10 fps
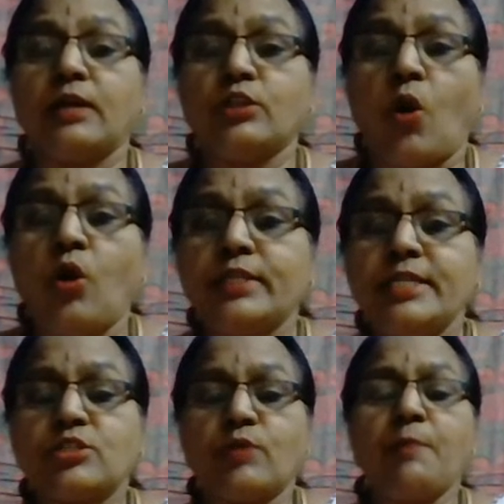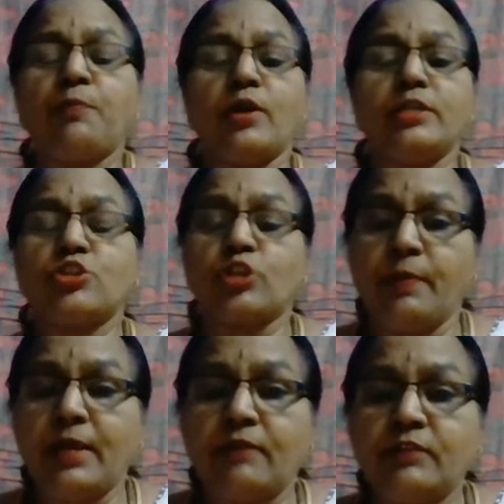all these 3 points should be
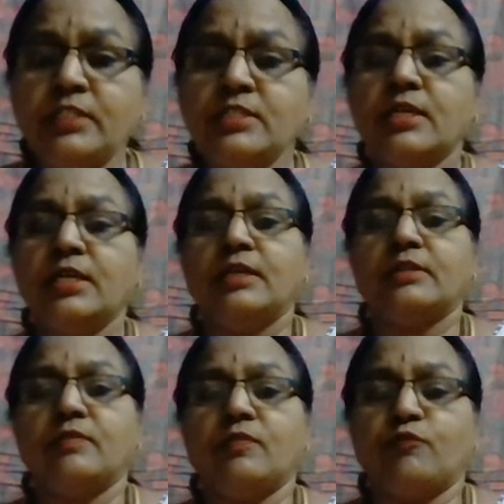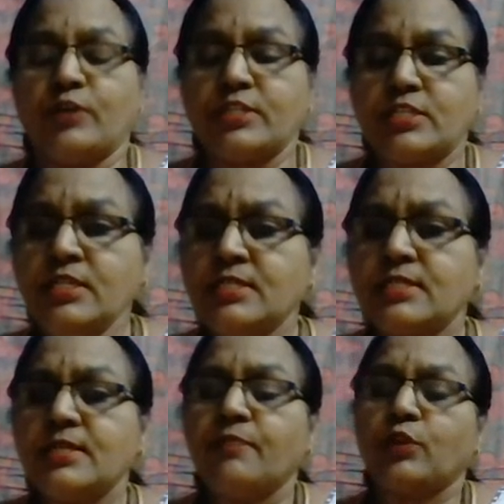covered. First
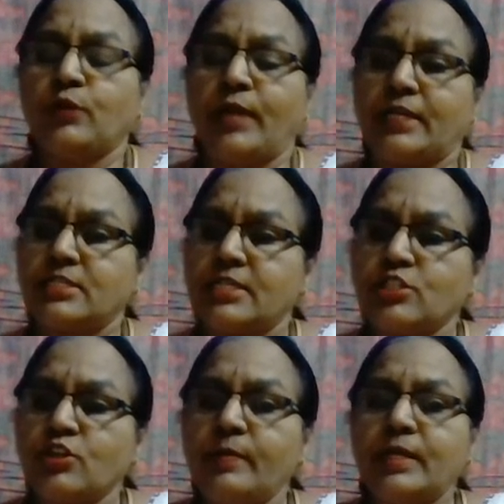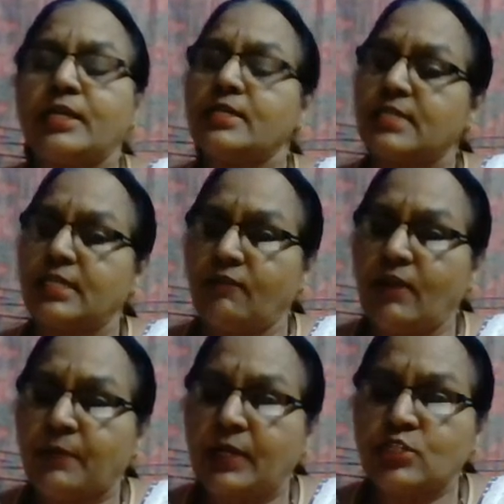is United States of America is a
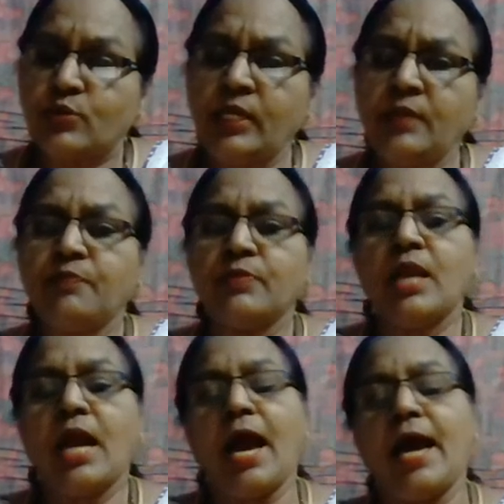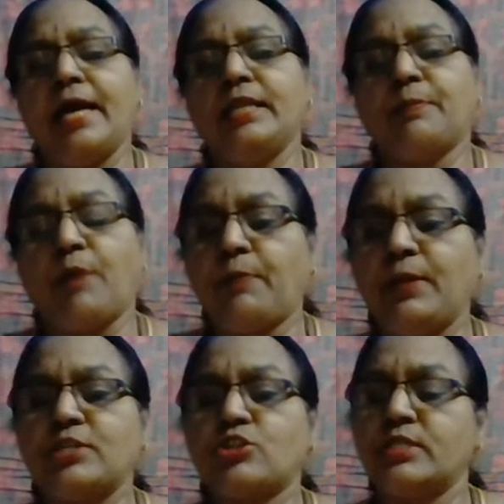developed country and the
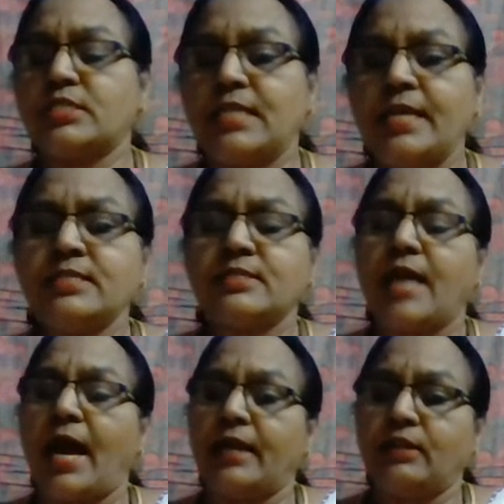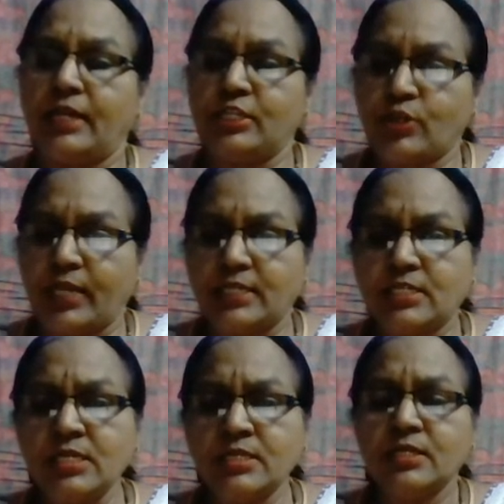population is less and
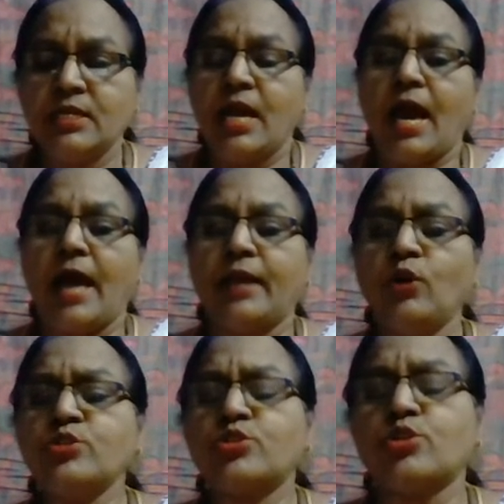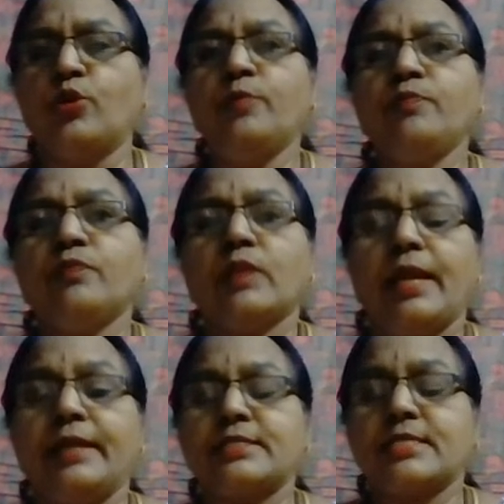educated, and also
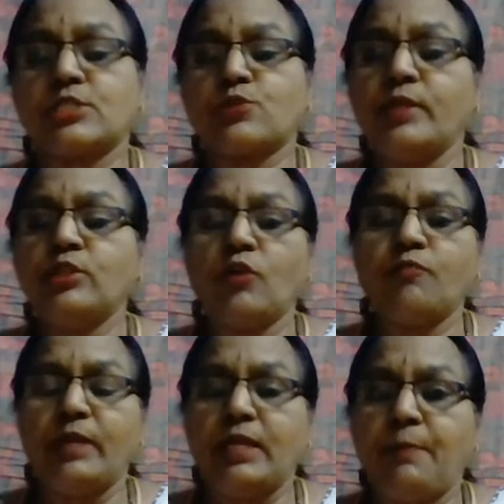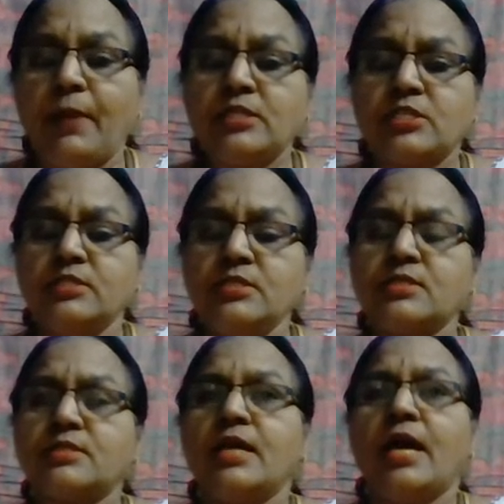it is a strength of many
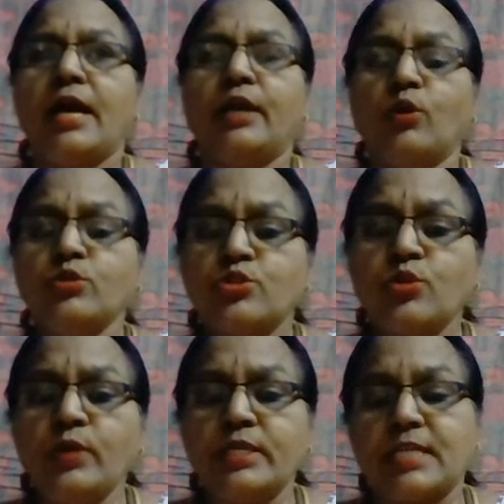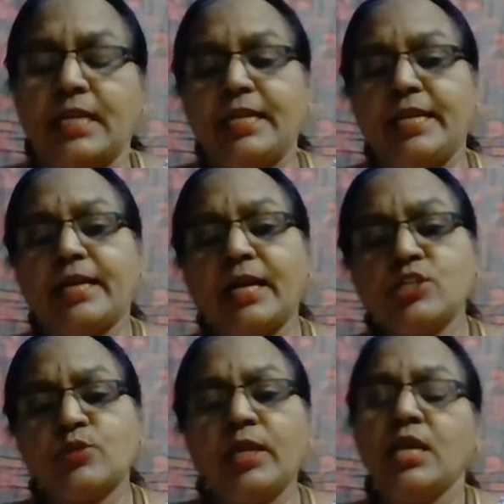patents, and also is a leading
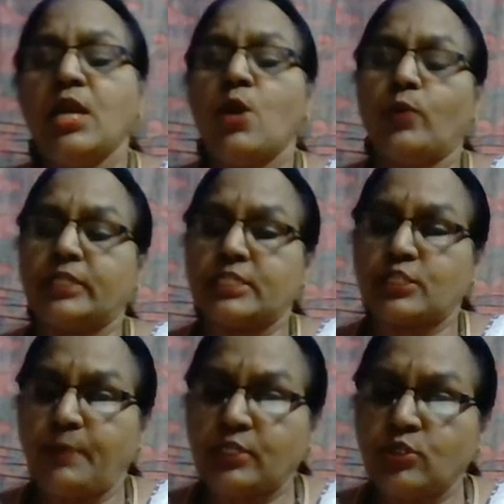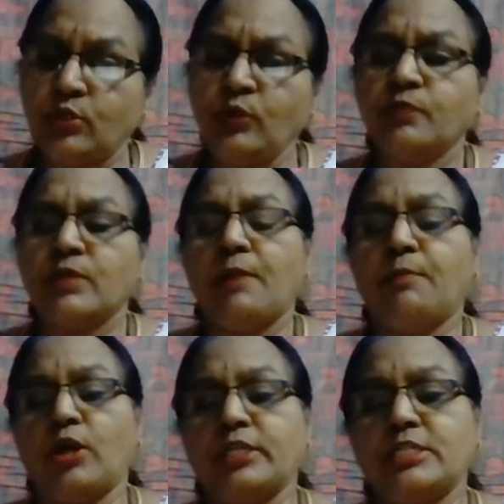country with respect to
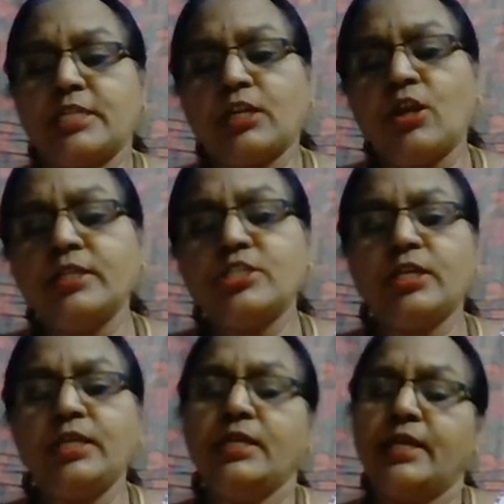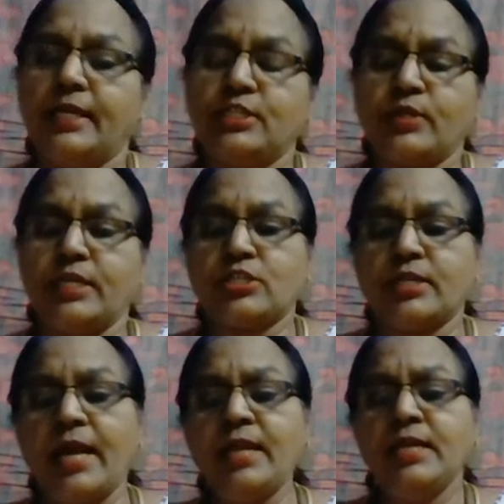modern technology, education,
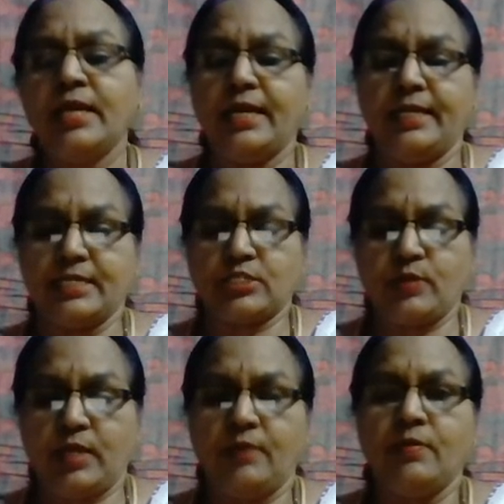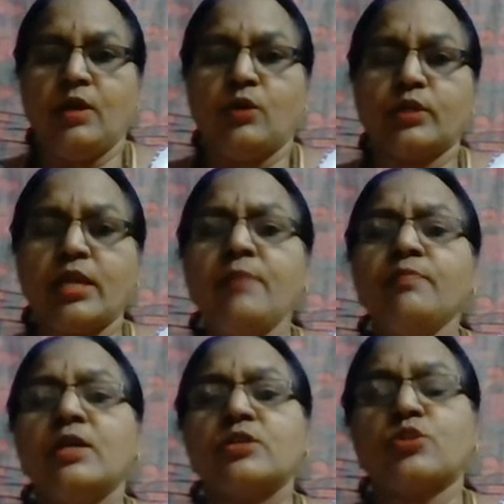and industry. Okay,
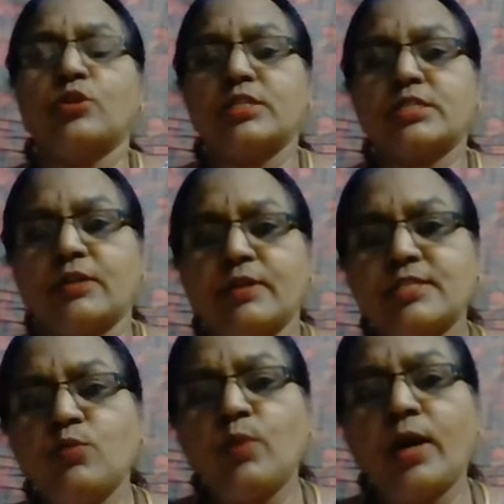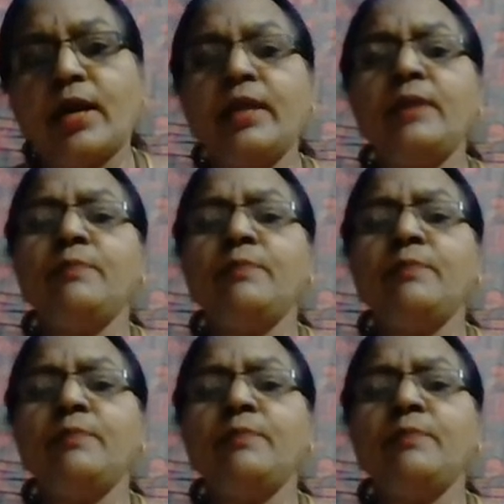so this is the reason why